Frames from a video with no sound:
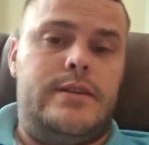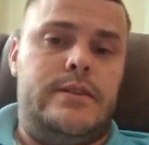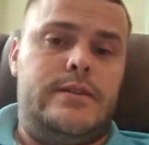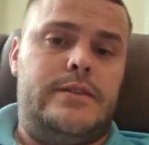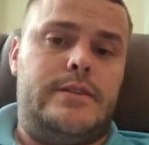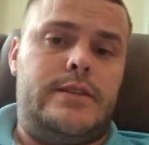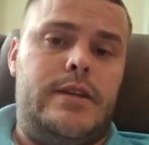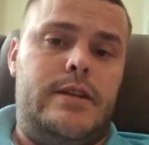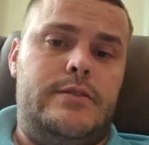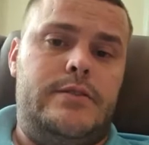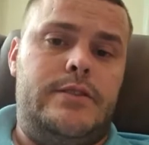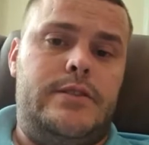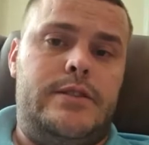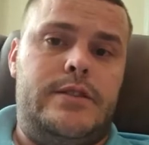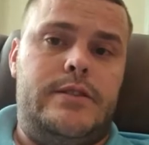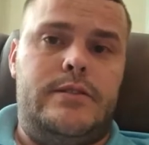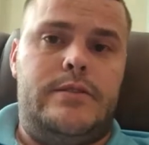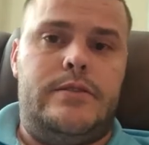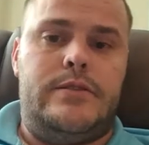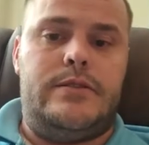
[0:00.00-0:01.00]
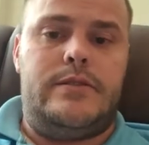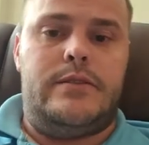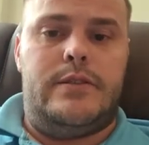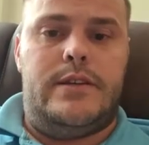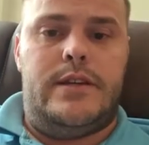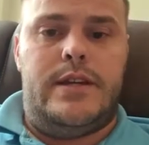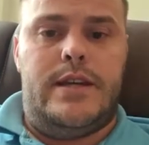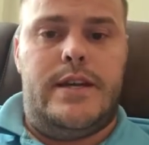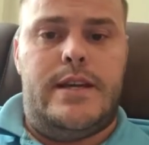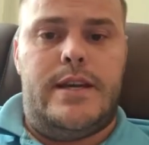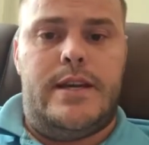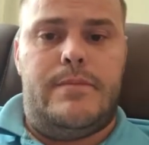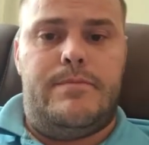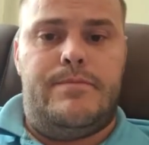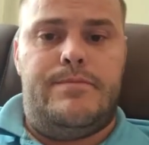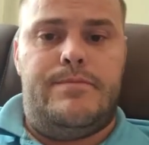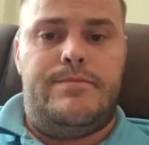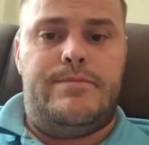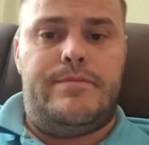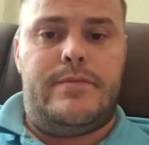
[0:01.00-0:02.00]
It's down to
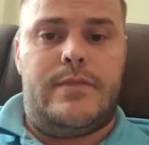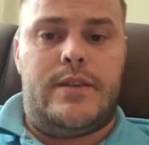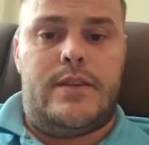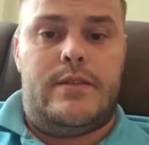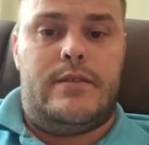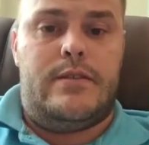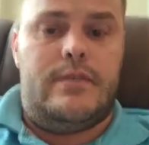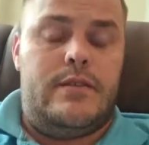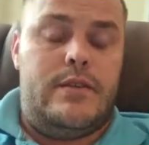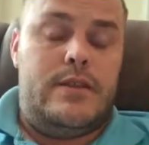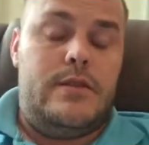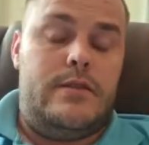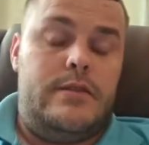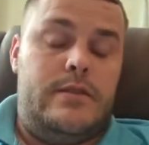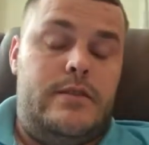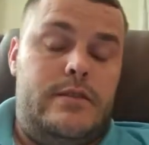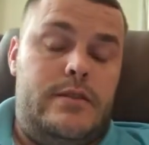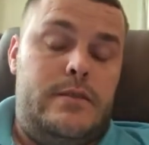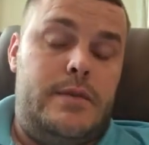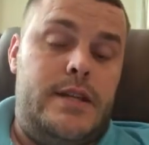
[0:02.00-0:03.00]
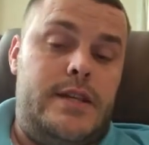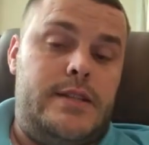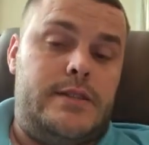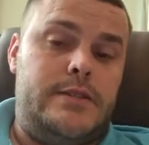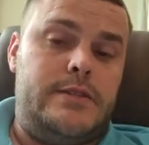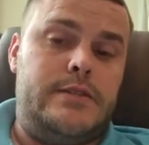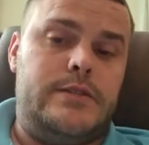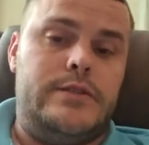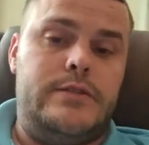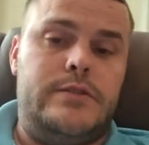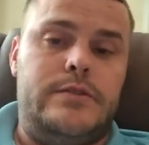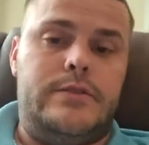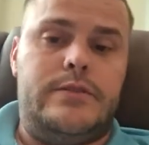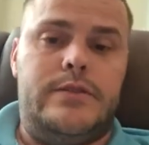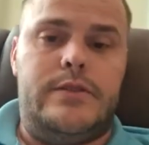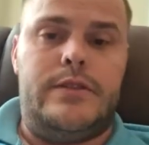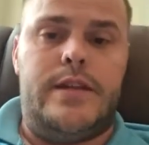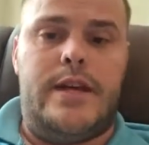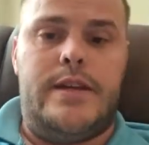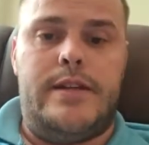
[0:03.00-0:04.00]
the person to
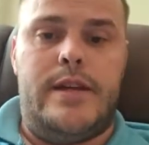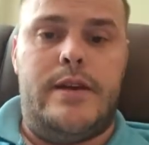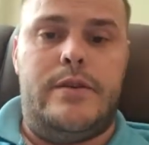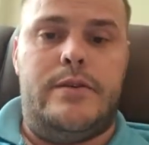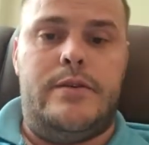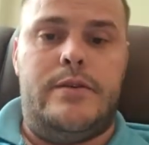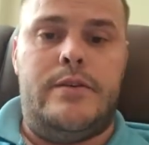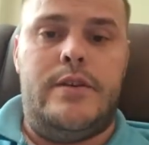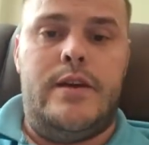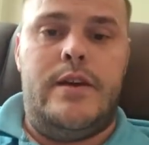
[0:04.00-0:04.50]
do that now.